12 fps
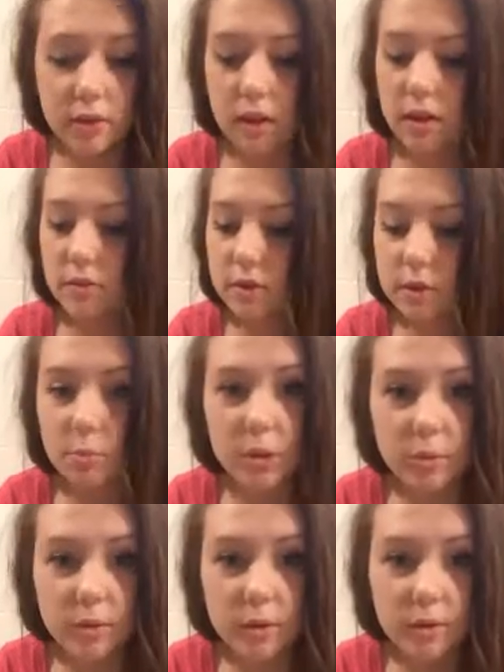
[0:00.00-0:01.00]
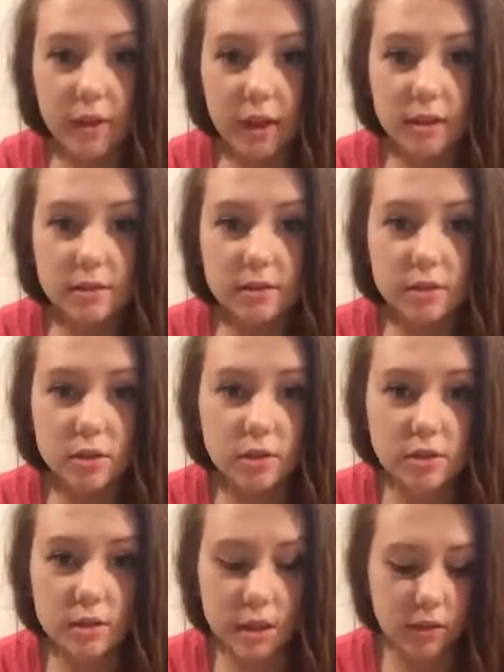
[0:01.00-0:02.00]
and for some people that's
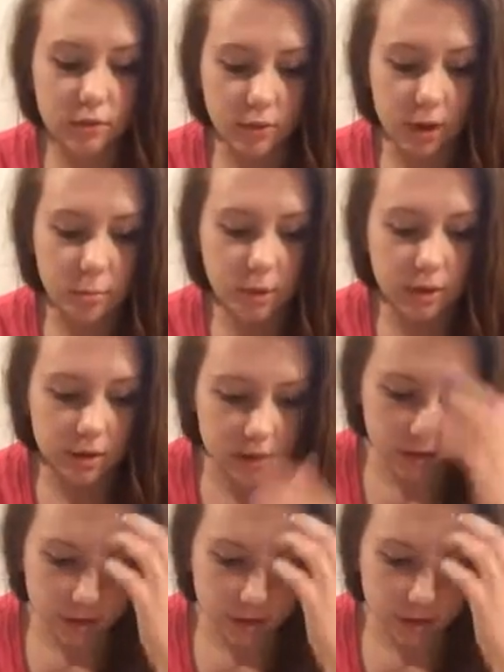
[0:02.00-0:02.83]
just gift wrapping.